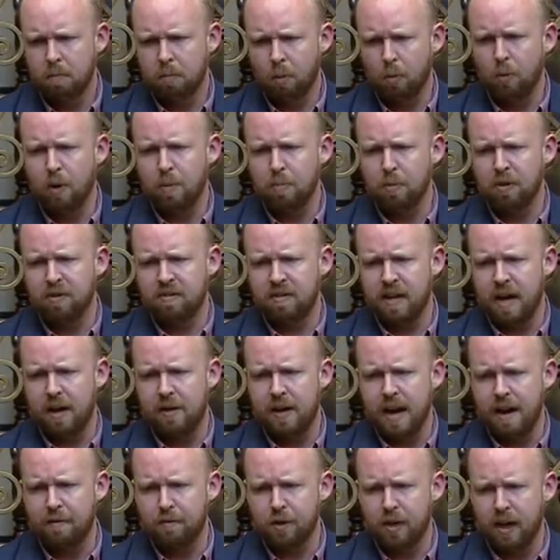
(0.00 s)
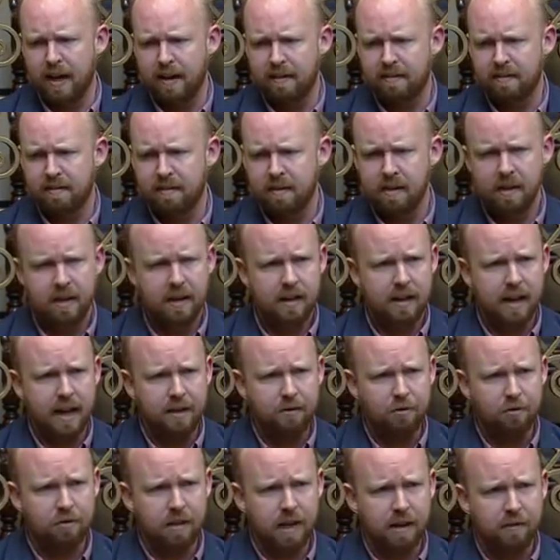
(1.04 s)
but we must now nevertheless
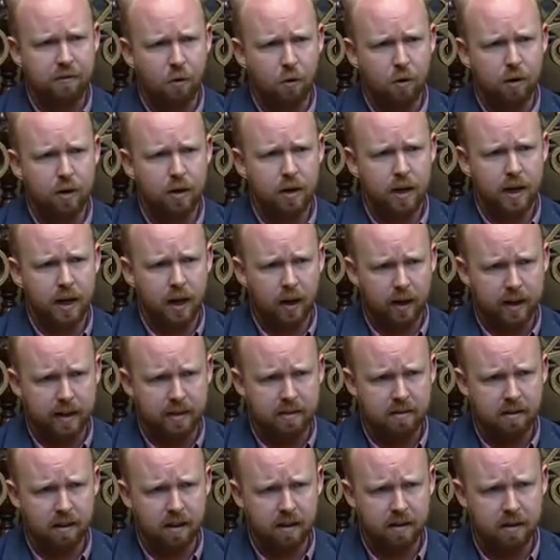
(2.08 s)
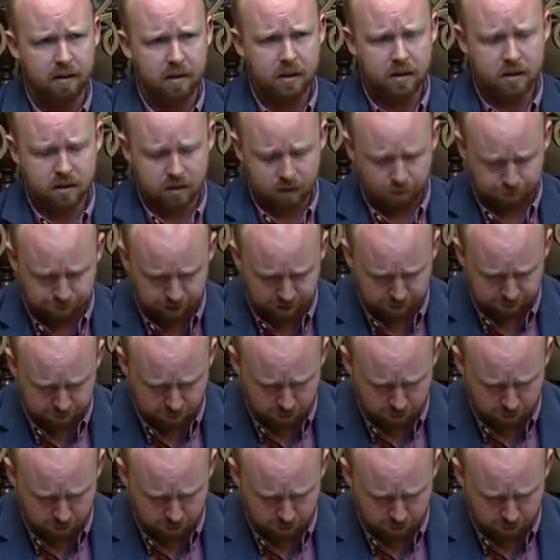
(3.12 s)
legislate for it in hindsight, so Fianna